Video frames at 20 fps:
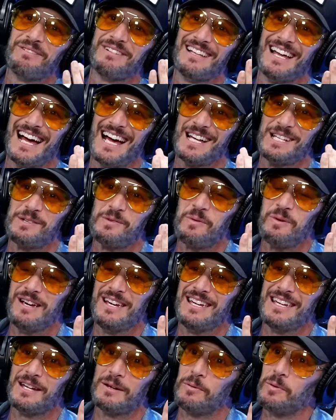last
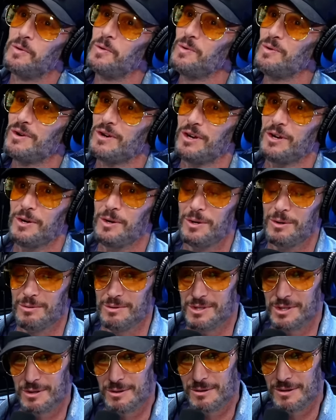week. Mm. Who knew,
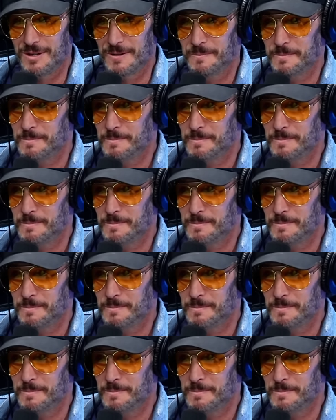dude?